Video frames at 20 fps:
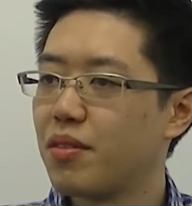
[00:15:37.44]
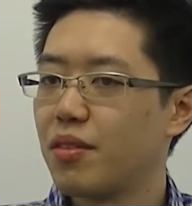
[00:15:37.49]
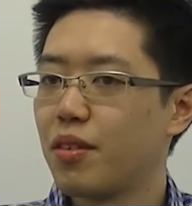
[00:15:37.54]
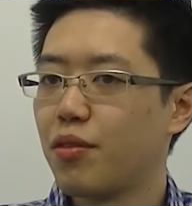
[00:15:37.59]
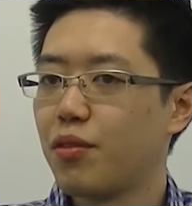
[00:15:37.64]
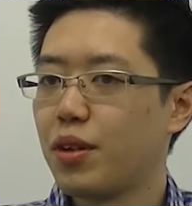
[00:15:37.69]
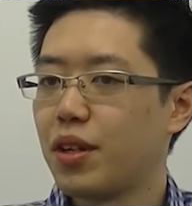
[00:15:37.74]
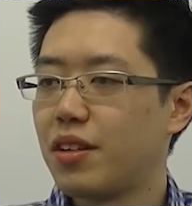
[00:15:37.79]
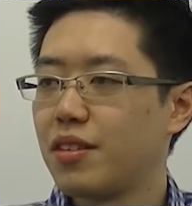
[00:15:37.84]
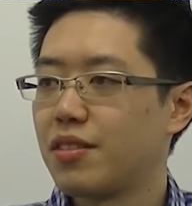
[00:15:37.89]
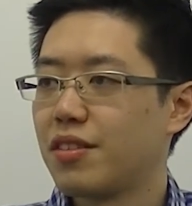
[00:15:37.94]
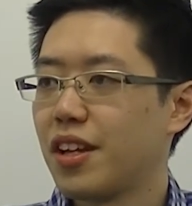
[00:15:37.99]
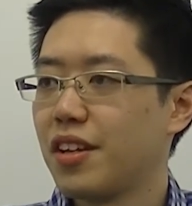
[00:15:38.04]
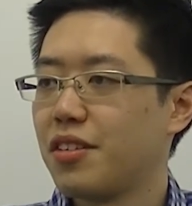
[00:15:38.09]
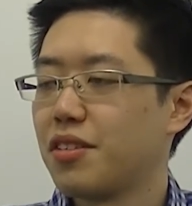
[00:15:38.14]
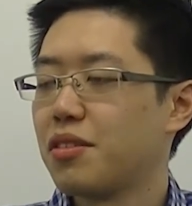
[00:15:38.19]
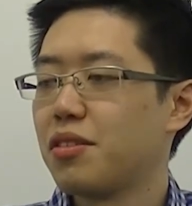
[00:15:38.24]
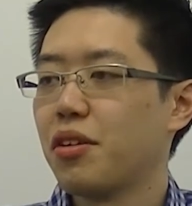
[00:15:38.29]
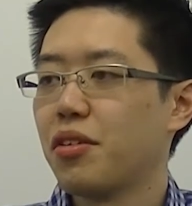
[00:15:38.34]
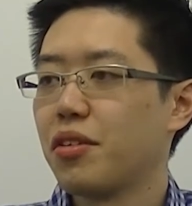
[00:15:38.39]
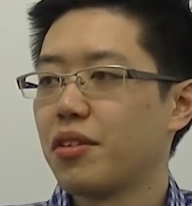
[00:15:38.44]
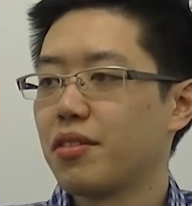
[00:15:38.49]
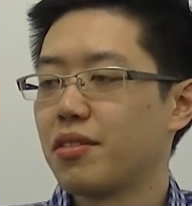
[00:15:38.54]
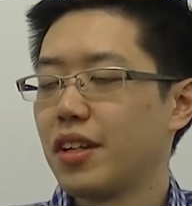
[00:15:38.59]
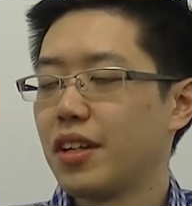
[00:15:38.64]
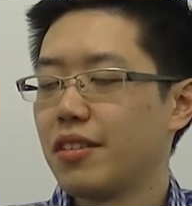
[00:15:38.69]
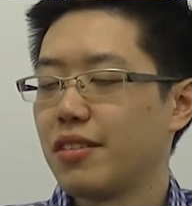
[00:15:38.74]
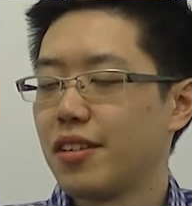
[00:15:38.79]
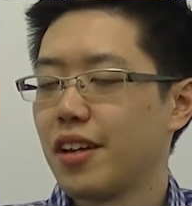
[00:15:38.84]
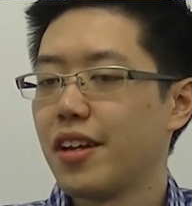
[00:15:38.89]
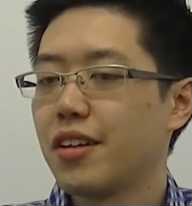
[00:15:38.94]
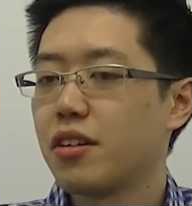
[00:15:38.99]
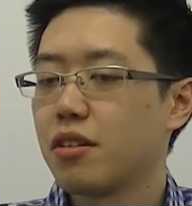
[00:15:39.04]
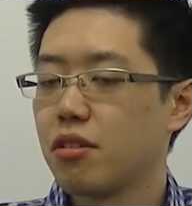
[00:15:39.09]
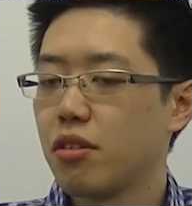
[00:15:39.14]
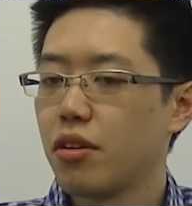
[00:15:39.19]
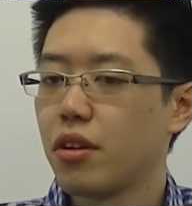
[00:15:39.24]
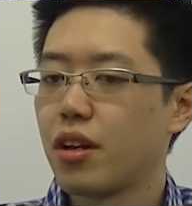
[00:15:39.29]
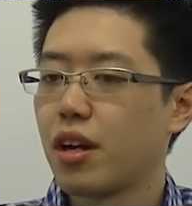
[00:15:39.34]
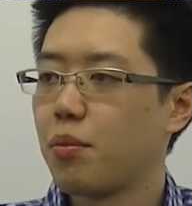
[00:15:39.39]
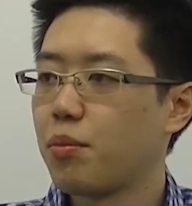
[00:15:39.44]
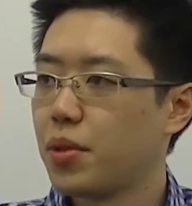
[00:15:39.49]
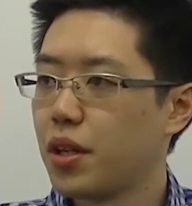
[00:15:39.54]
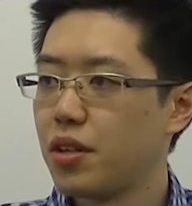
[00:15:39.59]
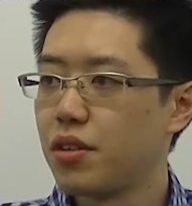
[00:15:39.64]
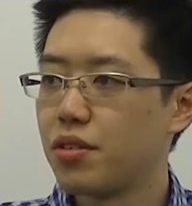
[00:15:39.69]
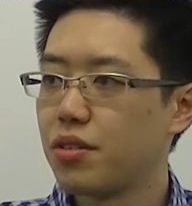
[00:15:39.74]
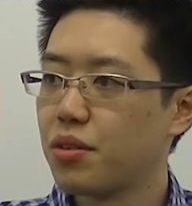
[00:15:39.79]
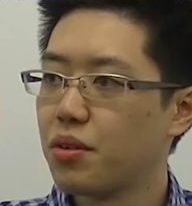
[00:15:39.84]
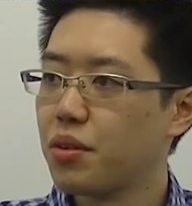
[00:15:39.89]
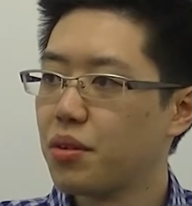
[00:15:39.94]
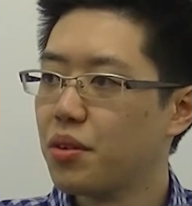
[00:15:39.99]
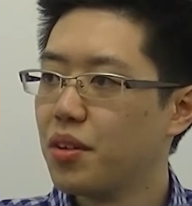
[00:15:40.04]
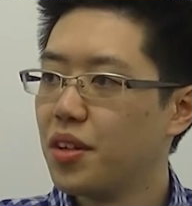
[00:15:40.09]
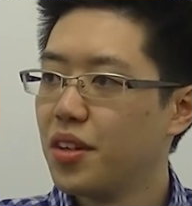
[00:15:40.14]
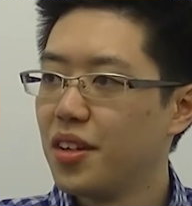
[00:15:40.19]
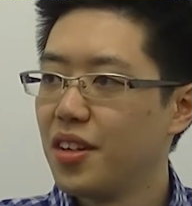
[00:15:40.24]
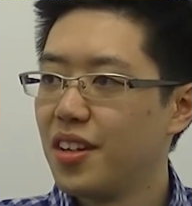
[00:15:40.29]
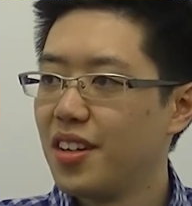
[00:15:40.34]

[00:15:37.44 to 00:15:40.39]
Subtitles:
If we intend to grow the company to